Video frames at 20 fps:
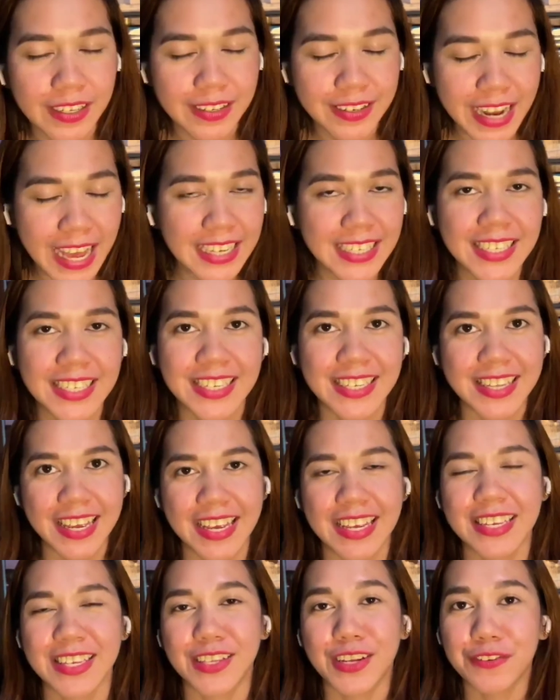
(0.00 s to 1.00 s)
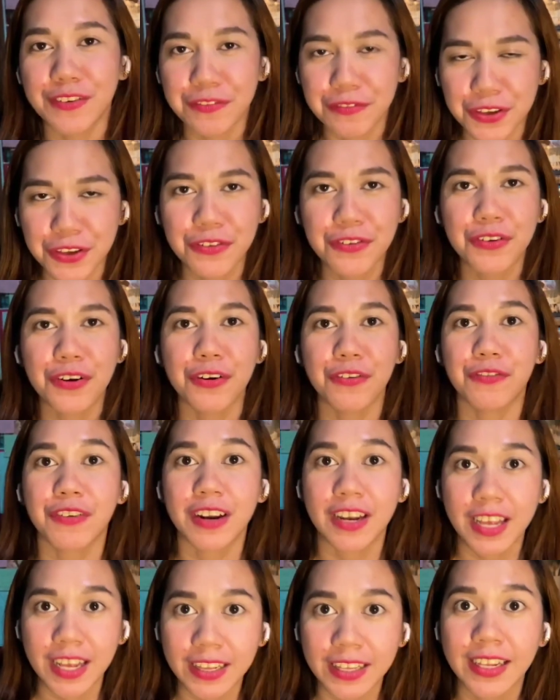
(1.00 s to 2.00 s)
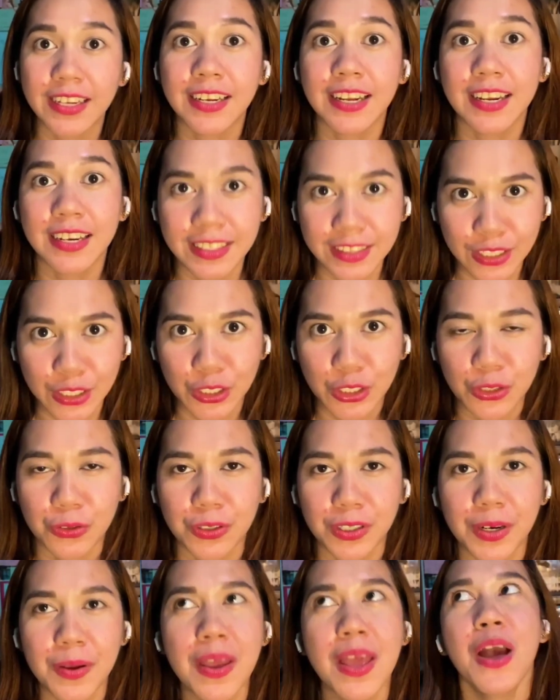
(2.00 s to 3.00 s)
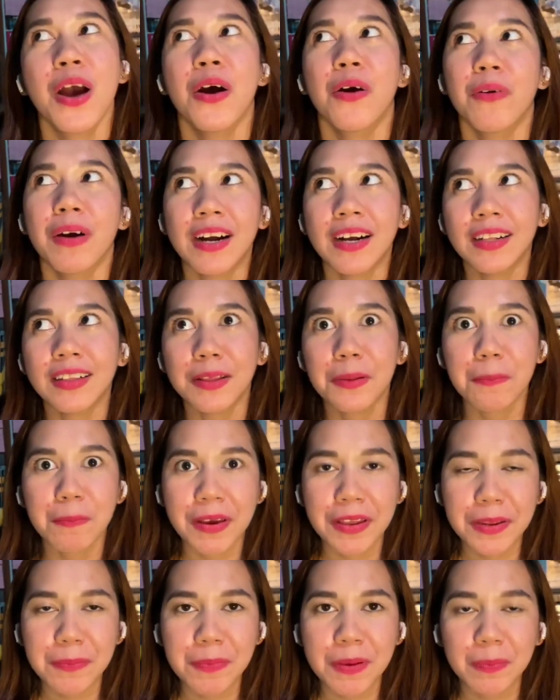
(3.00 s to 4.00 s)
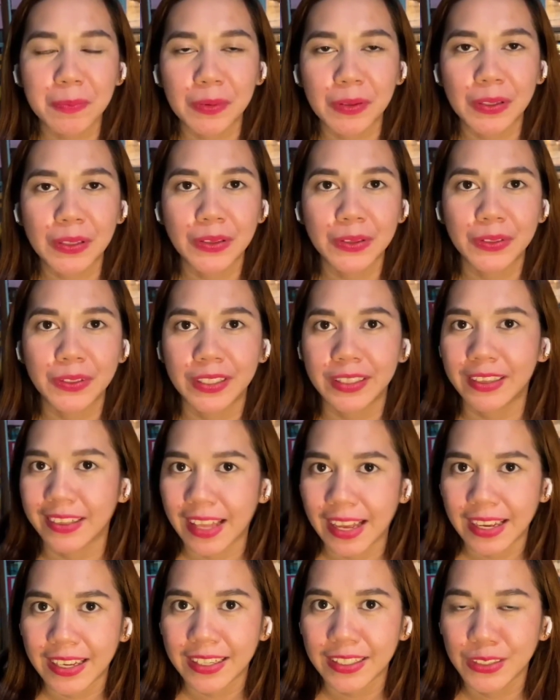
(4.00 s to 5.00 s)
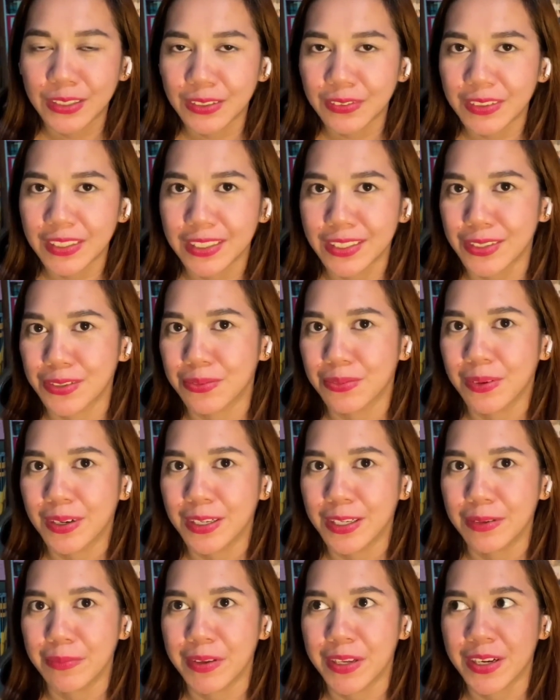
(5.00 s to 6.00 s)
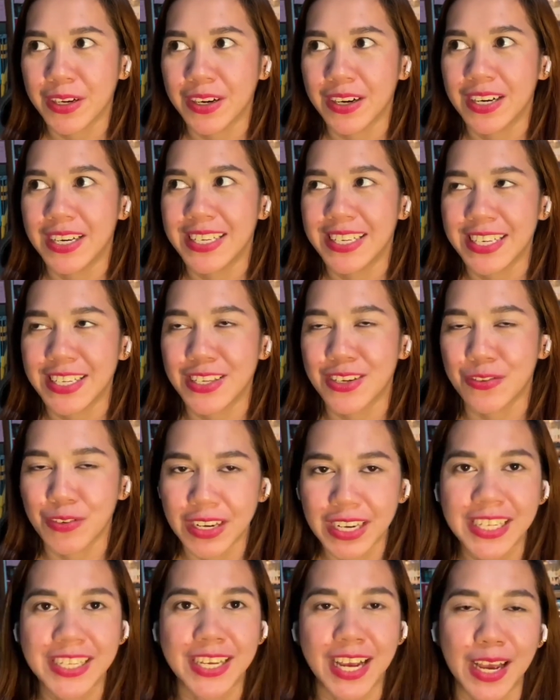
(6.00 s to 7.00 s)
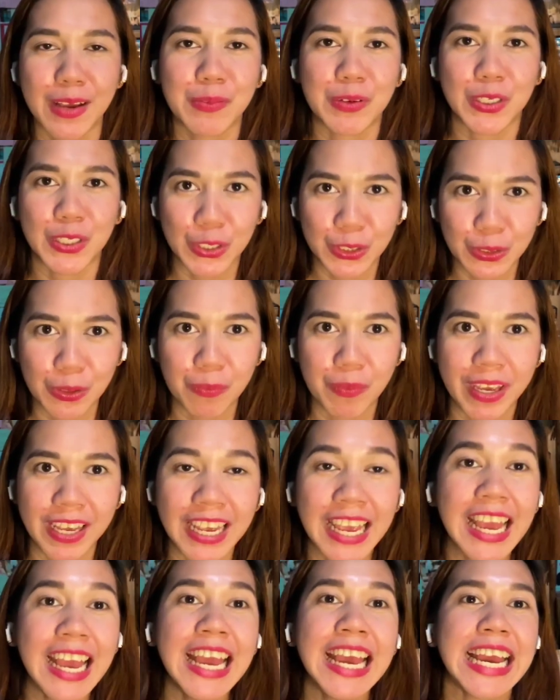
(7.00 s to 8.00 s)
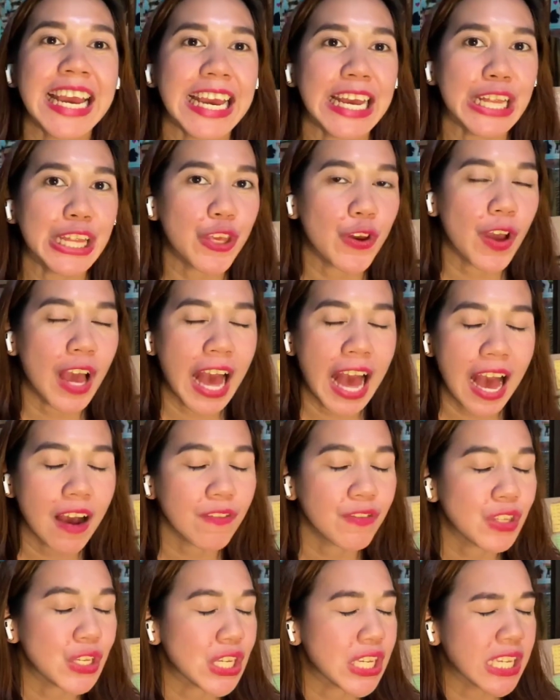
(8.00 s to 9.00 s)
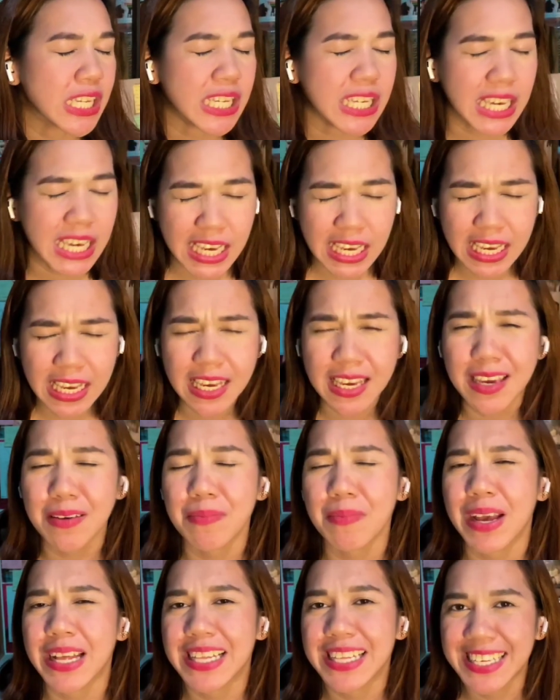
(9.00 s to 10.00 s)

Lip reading: next is the review of related literature. Well, many people do not like doing this one because it's really time-consuming and you have to skim and